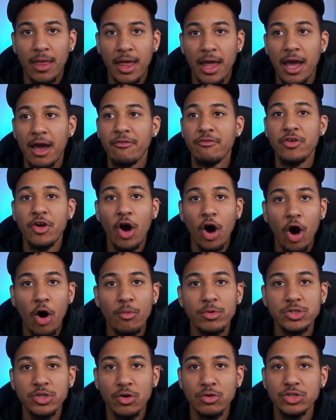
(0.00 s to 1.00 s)
If y'all
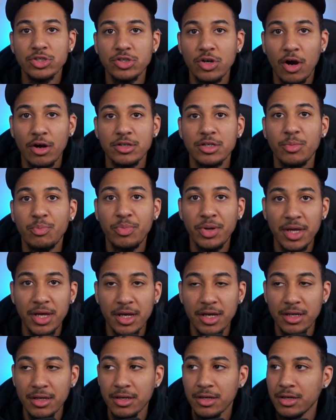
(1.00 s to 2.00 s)
was going to start to
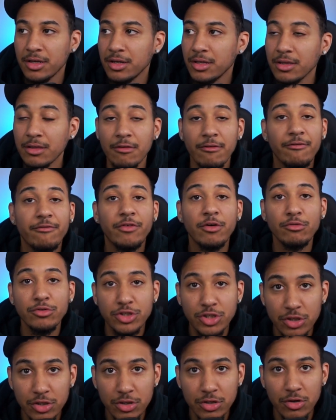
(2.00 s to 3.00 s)
pick the
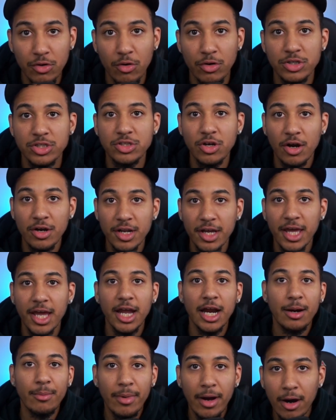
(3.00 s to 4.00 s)
future or start to
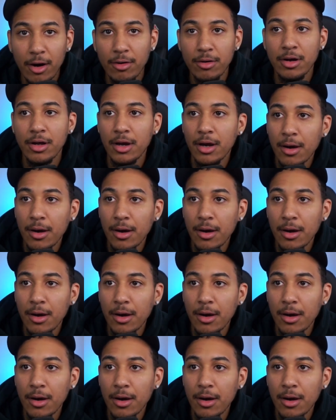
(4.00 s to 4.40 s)
care about